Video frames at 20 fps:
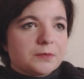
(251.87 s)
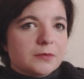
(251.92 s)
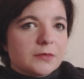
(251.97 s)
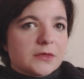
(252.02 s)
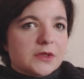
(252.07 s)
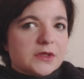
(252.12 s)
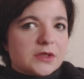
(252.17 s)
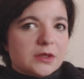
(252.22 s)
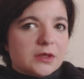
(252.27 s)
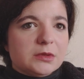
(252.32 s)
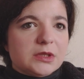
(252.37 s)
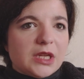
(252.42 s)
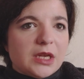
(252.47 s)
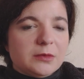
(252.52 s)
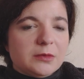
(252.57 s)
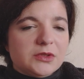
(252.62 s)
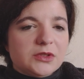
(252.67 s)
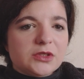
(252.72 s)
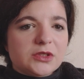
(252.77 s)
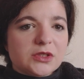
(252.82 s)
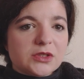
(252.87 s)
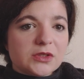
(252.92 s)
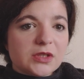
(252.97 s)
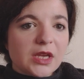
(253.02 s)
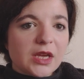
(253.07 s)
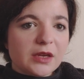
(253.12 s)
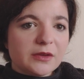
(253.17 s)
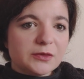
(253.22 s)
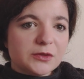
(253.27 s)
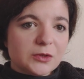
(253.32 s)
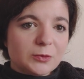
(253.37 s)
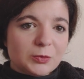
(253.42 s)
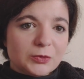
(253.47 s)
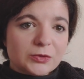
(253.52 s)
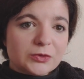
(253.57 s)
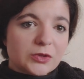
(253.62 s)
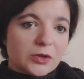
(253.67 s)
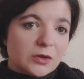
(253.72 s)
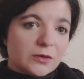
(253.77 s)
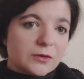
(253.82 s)
sometimes you just have to
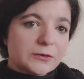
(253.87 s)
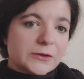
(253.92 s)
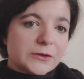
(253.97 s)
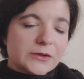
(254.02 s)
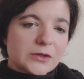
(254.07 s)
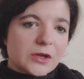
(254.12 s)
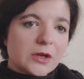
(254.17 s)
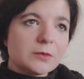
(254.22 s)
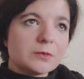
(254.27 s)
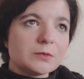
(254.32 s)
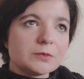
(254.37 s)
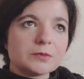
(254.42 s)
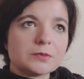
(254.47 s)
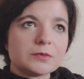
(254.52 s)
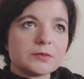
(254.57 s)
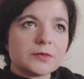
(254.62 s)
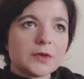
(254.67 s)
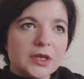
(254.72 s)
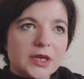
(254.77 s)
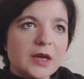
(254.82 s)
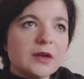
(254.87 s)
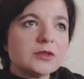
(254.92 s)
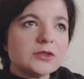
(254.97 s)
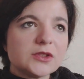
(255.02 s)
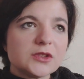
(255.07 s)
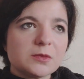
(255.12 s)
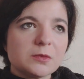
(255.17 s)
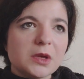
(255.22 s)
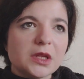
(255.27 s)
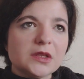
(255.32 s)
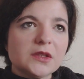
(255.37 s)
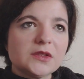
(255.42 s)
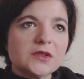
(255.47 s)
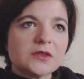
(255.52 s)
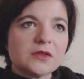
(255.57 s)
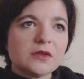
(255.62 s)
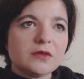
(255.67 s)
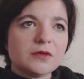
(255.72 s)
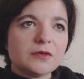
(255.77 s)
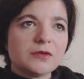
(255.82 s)
put off some announcements
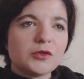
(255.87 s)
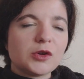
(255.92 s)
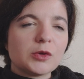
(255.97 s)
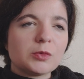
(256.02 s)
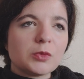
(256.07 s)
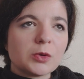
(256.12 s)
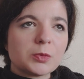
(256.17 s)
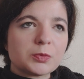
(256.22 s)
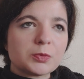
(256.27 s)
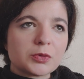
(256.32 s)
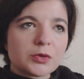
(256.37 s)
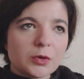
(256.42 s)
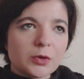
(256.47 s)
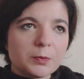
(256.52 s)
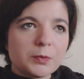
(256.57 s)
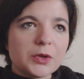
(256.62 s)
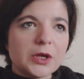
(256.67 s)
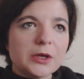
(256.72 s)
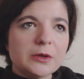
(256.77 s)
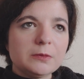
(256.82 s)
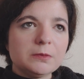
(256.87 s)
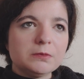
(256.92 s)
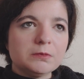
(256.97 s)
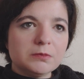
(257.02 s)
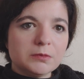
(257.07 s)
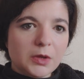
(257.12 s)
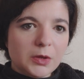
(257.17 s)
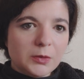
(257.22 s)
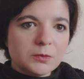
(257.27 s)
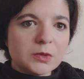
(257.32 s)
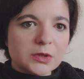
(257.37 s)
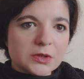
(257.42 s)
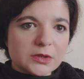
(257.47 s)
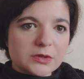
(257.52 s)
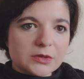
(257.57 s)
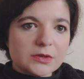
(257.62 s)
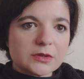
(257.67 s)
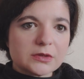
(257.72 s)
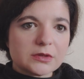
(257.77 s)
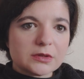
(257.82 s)
for a more proper
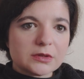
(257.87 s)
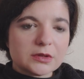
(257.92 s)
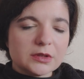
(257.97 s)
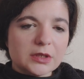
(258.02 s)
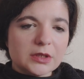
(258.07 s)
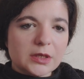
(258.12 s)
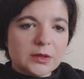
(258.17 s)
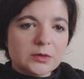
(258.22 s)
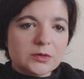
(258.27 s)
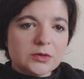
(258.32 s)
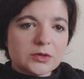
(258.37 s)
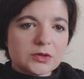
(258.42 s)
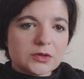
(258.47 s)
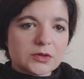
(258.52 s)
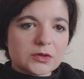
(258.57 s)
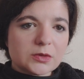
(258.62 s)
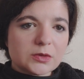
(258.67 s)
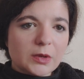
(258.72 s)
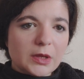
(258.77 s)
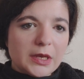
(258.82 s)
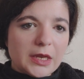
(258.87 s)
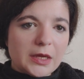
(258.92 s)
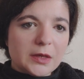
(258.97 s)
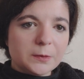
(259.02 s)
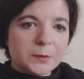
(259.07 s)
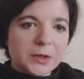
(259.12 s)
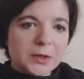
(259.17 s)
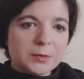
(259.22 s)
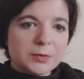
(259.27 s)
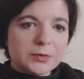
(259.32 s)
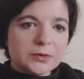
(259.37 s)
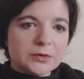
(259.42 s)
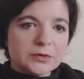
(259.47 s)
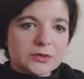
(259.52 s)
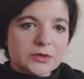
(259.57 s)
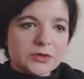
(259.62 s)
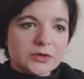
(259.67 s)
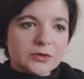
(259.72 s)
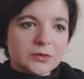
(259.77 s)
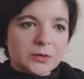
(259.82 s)
moment, you know, just to allow people
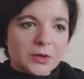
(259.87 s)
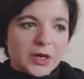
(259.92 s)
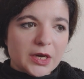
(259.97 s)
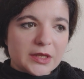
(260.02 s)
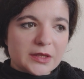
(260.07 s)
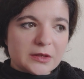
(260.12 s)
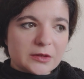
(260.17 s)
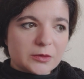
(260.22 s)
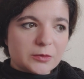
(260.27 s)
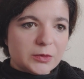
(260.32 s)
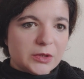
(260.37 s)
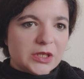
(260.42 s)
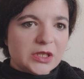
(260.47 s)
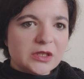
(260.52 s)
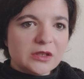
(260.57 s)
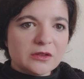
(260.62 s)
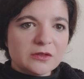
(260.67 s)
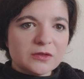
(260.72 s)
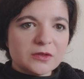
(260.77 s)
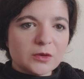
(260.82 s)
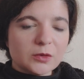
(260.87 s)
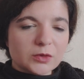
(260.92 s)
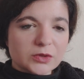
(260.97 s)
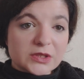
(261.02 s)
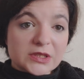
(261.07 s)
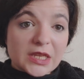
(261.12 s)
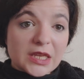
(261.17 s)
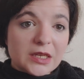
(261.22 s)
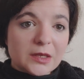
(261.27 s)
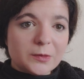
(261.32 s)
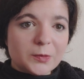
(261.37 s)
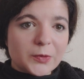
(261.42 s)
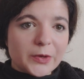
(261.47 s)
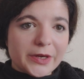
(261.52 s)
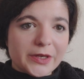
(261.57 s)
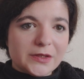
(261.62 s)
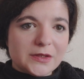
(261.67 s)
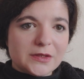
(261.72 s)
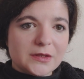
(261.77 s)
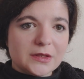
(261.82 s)
to either grieve or
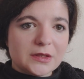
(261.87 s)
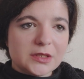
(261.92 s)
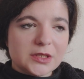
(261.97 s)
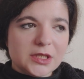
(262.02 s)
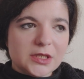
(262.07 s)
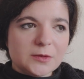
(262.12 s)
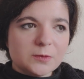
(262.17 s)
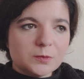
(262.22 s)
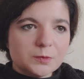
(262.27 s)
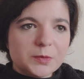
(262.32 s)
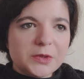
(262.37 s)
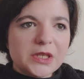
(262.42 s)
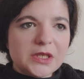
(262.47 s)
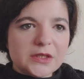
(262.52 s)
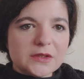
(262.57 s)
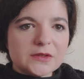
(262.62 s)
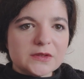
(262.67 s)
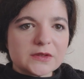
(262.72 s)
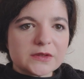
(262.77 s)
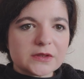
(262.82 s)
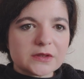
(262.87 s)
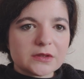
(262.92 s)
celebrate in peace